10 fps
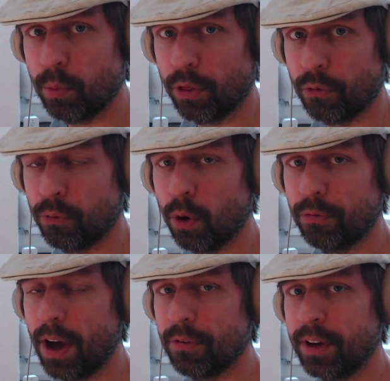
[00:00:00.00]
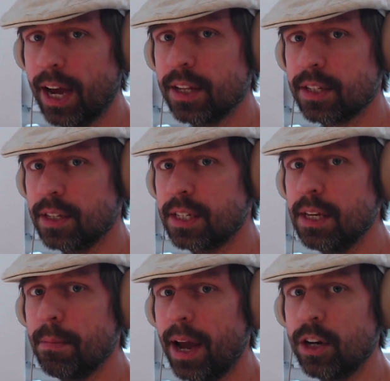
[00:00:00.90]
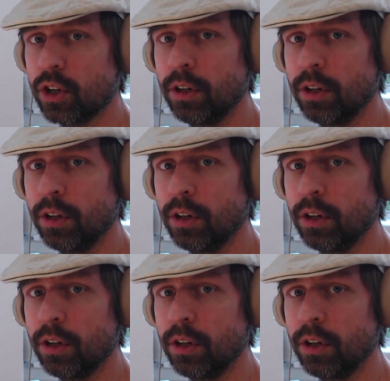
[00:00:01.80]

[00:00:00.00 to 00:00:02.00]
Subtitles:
with a 4-5 cadence in C major,